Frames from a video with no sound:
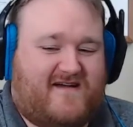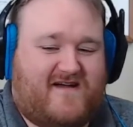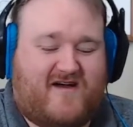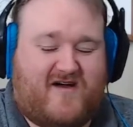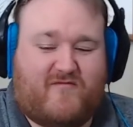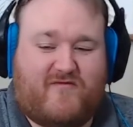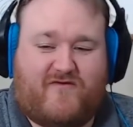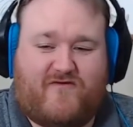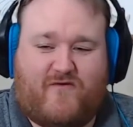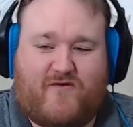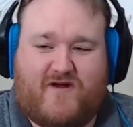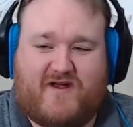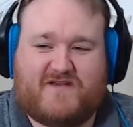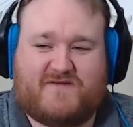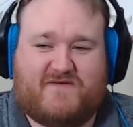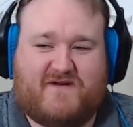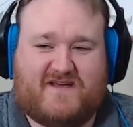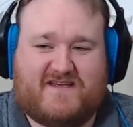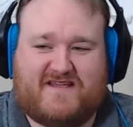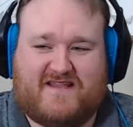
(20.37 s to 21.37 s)
Before
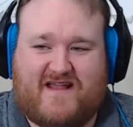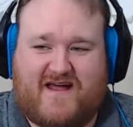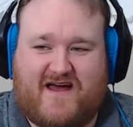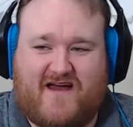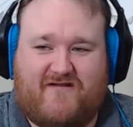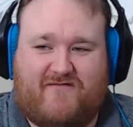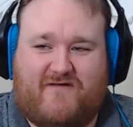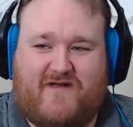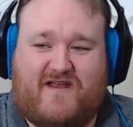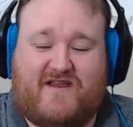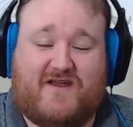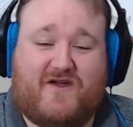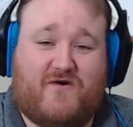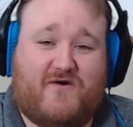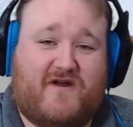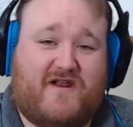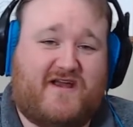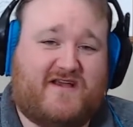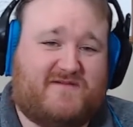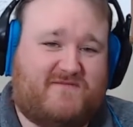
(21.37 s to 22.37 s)
Xbox Live, we had to go on
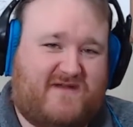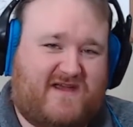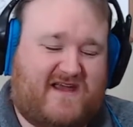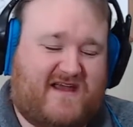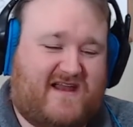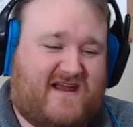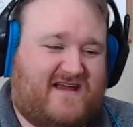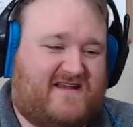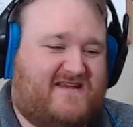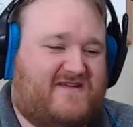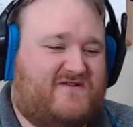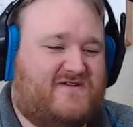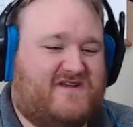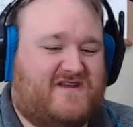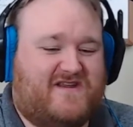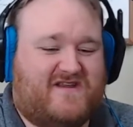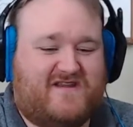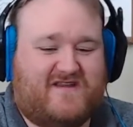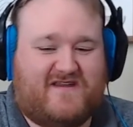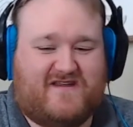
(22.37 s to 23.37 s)
XB Connect using